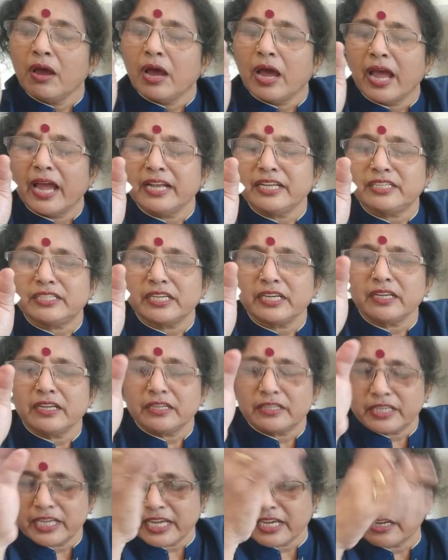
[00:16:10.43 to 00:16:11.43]
and
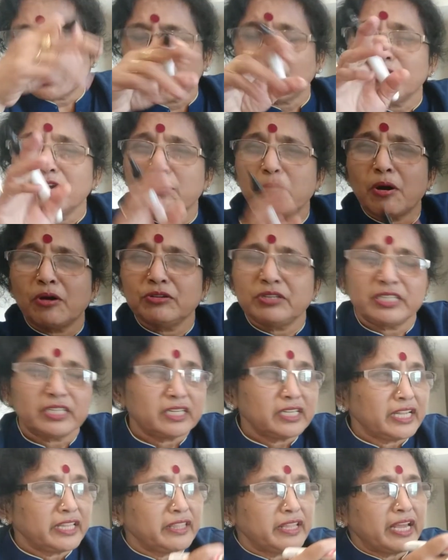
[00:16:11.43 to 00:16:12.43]
take a roundabout
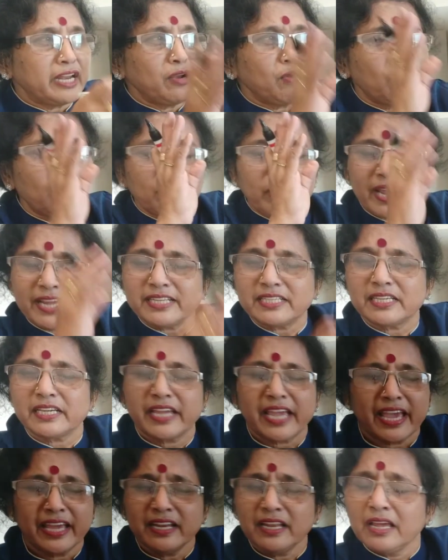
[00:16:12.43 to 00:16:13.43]
turn and then go right
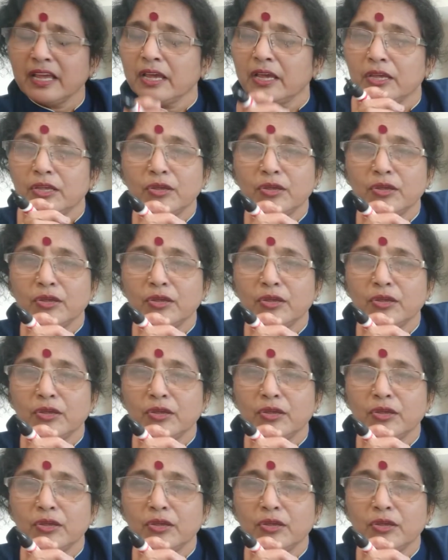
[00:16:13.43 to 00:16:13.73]
again,